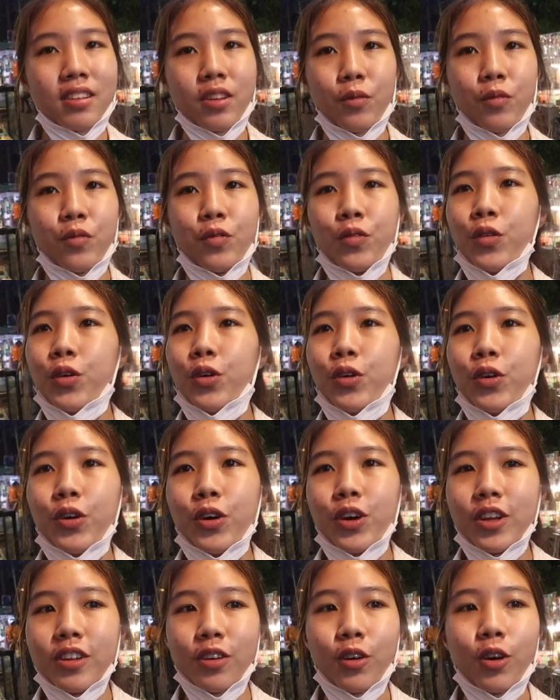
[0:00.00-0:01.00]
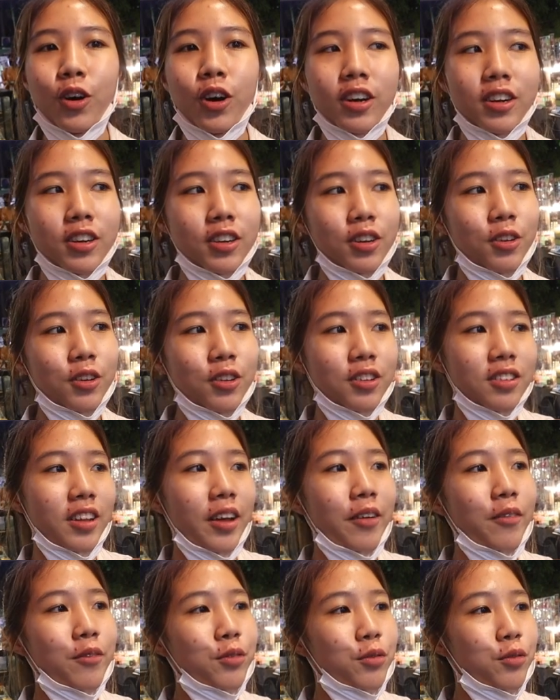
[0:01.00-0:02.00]
Some food or do
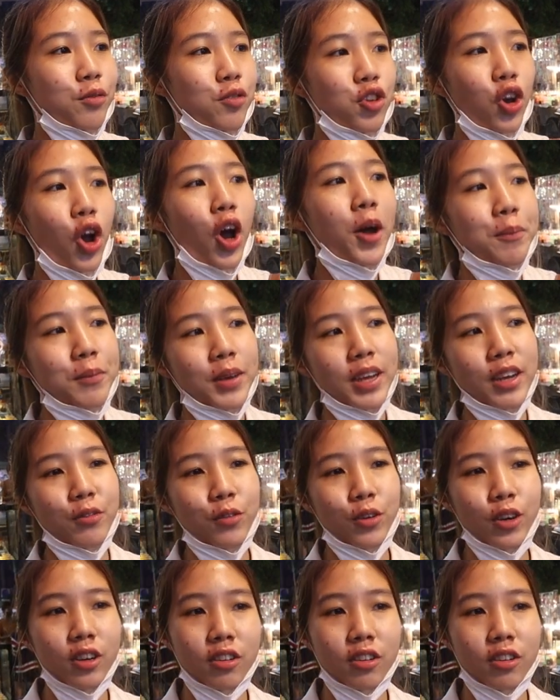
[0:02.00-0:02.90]
some shopping.